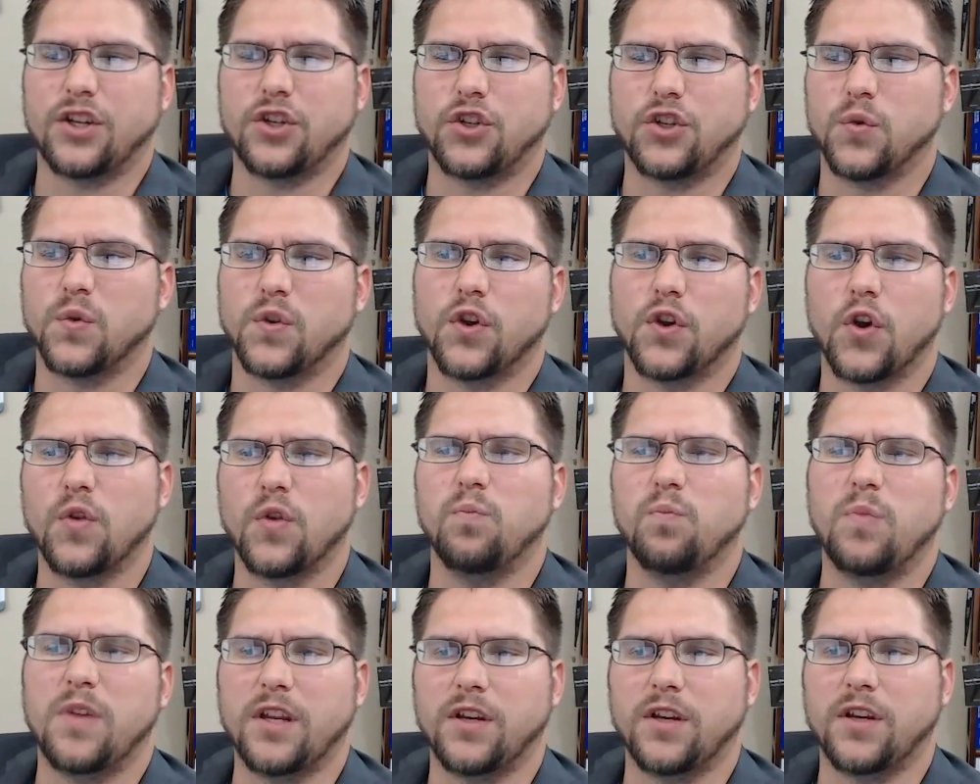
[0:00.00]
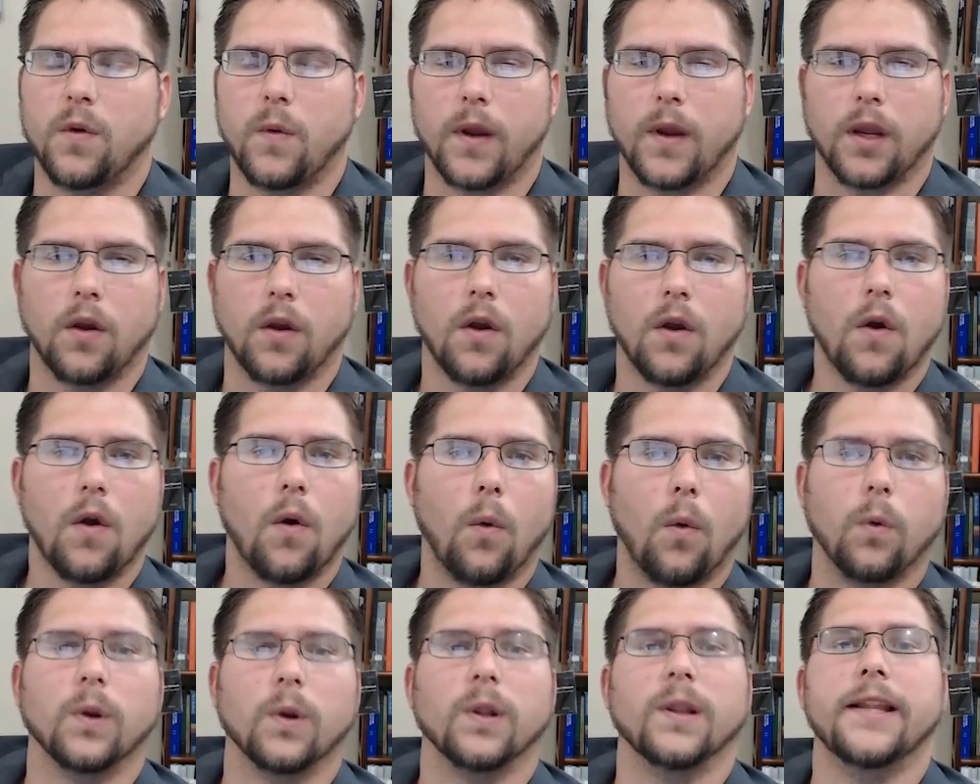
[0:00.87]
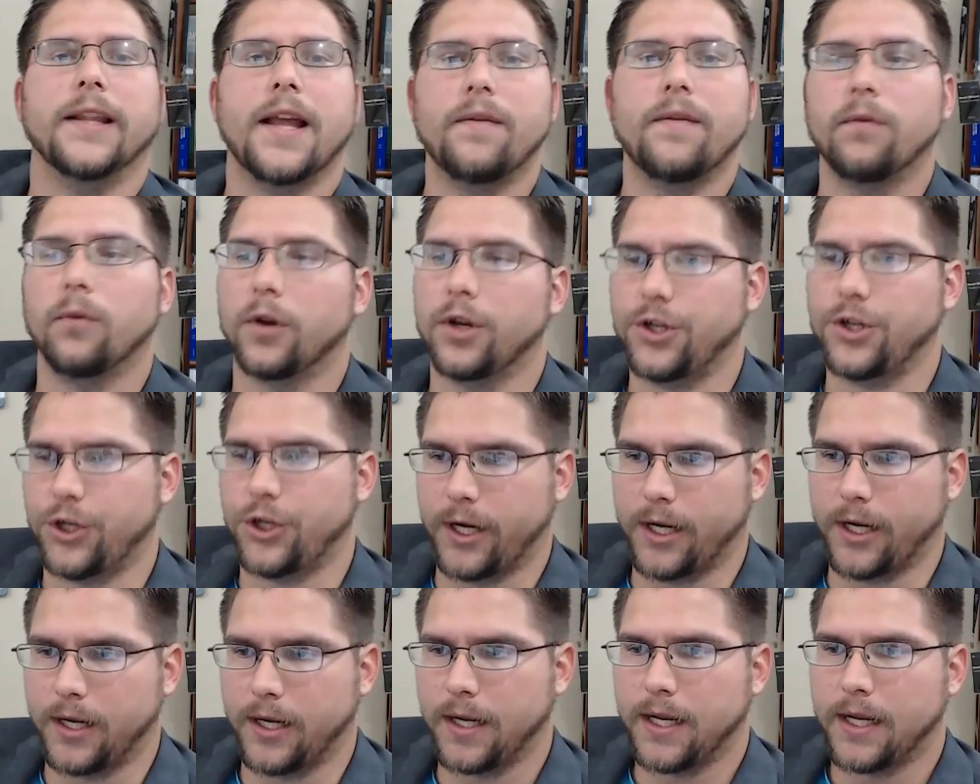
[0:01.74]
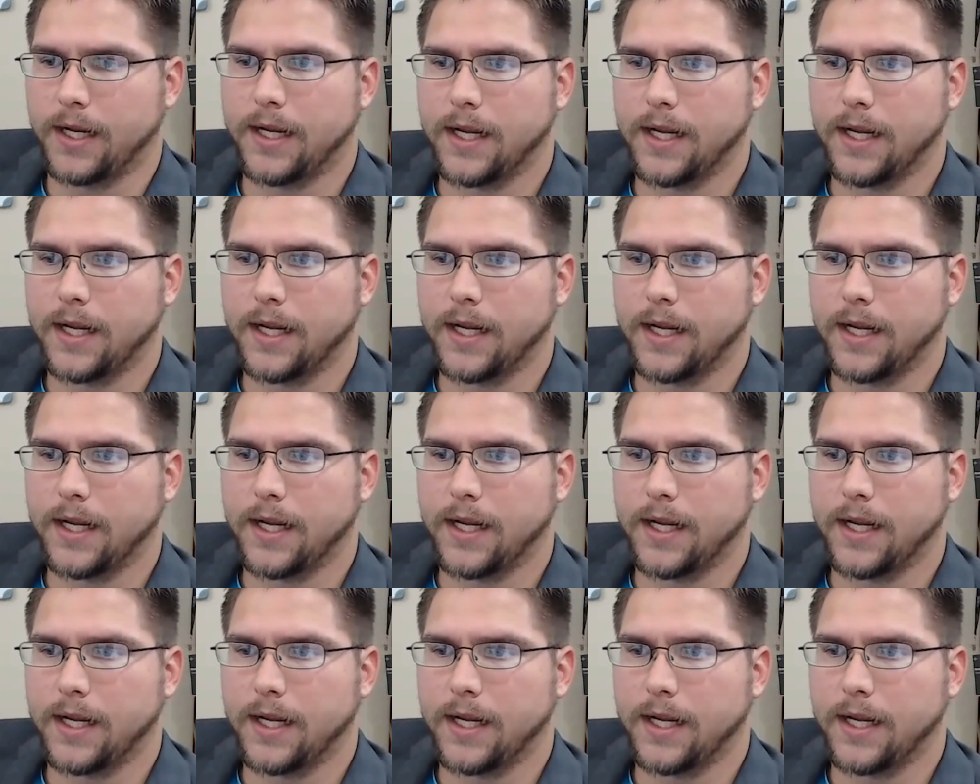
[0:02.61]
that you could be doing or leveraging.